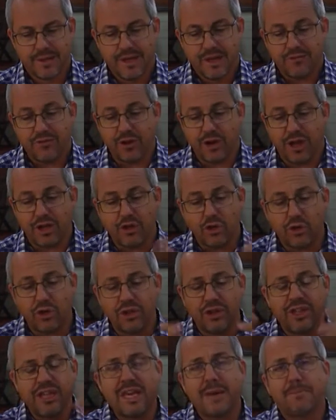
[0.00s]
If you like,
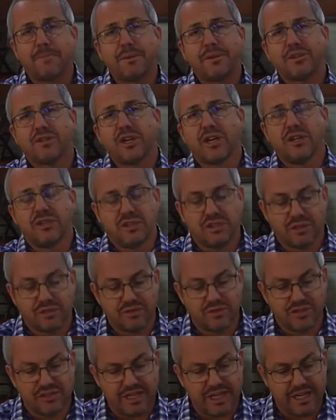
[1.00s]
all the episodes
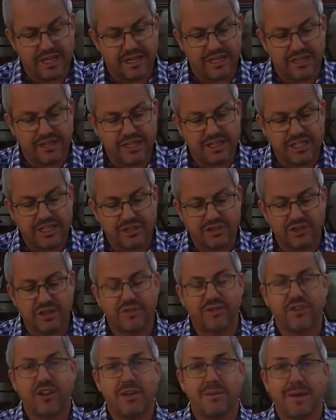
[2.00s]
of sin in the
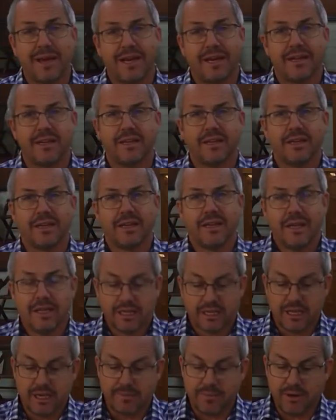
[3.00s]
history of humanity
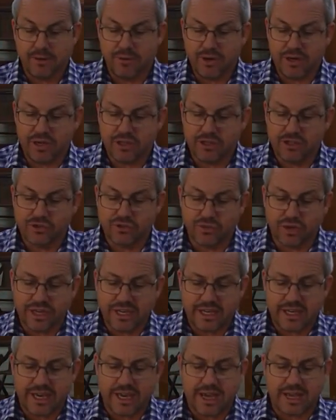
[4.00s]
can be written as
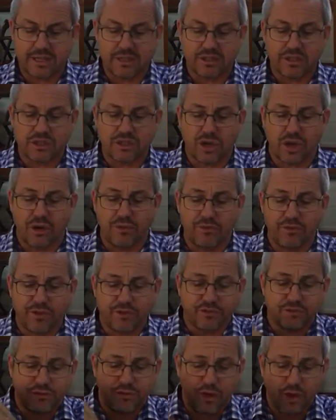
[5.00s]
recounts of
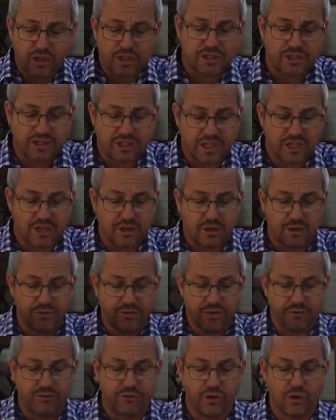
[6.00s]
the first sin,
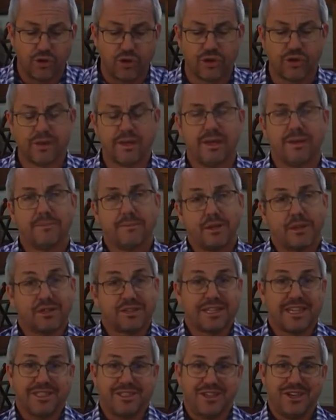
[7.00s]
of the fall,
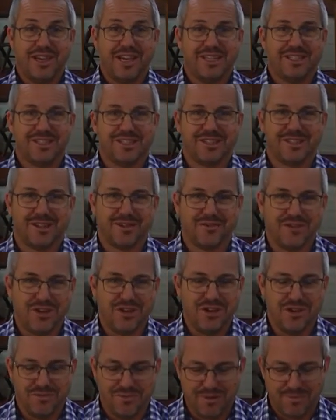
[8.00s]
because that's the essence of the
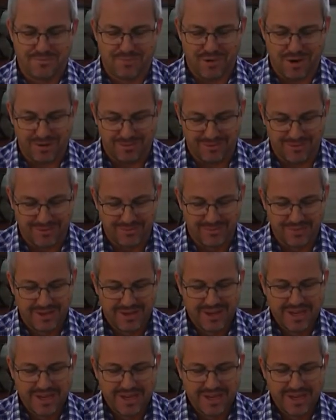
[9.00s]
human problem.